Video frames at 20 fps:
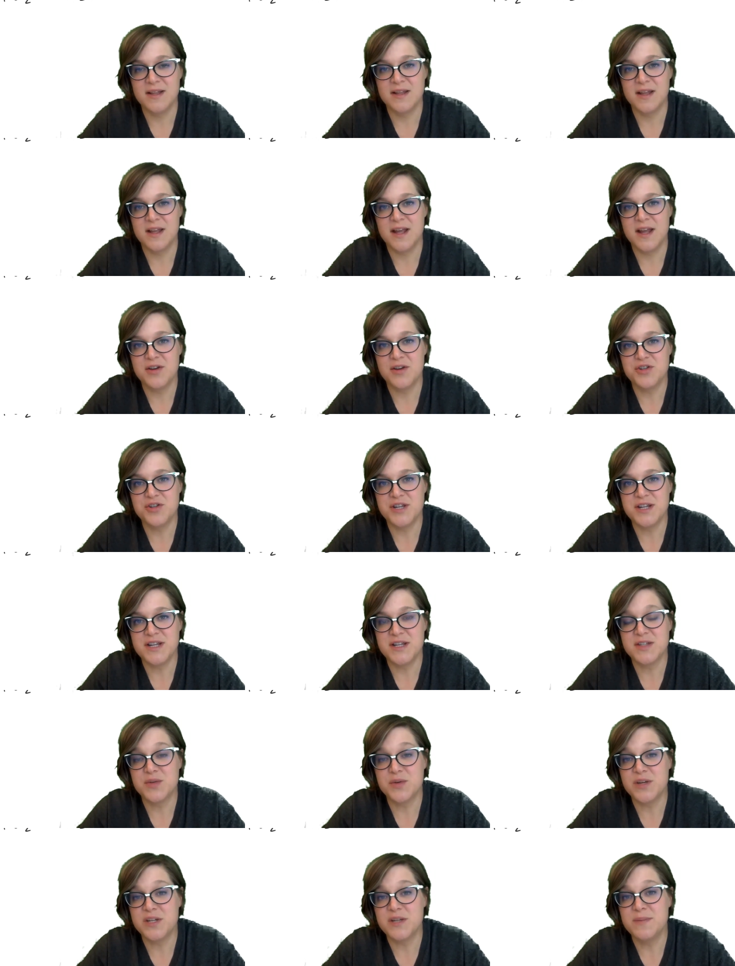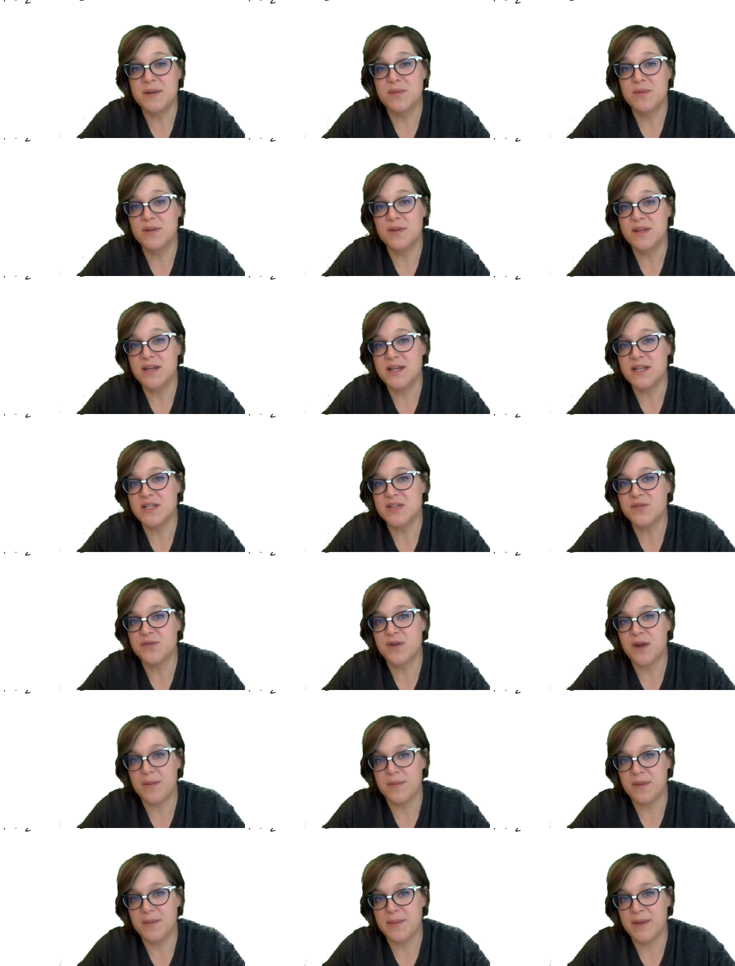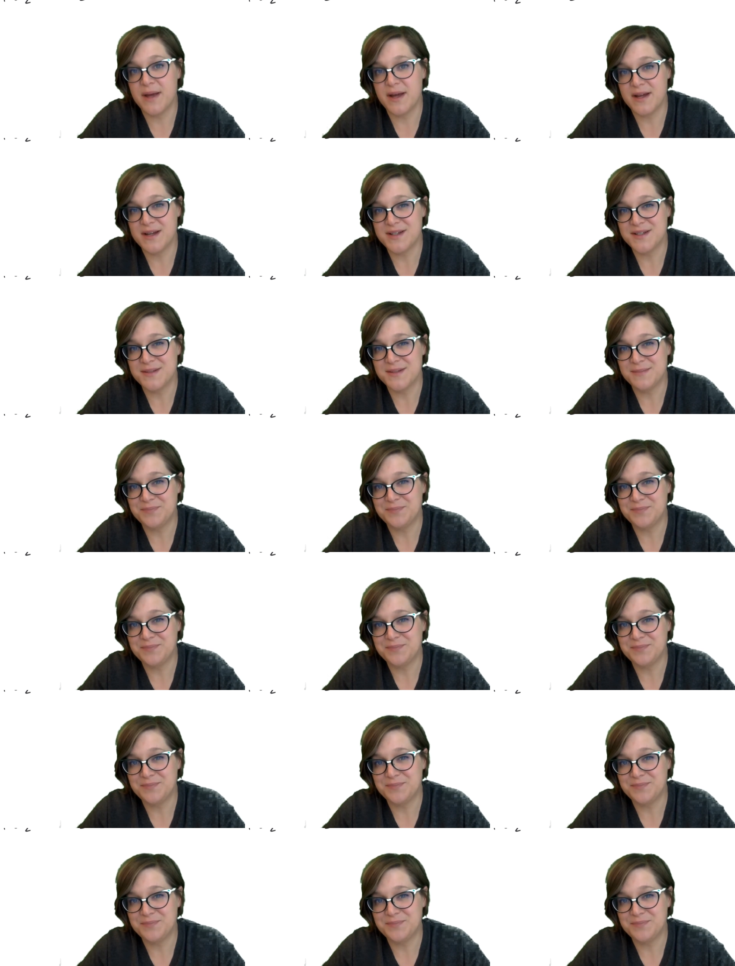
energy is going to be released from the bonds.